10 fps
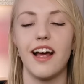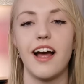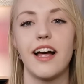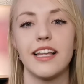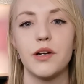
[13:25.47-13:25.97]

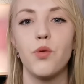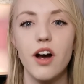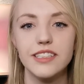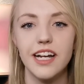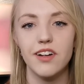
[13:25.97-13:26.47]
I like
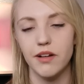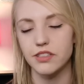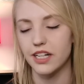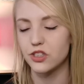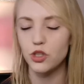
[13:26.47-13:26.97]
walked out and I was
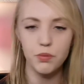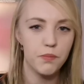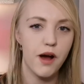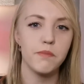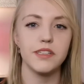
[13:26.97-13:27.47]
like super
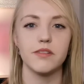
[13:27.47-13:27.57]
pumped.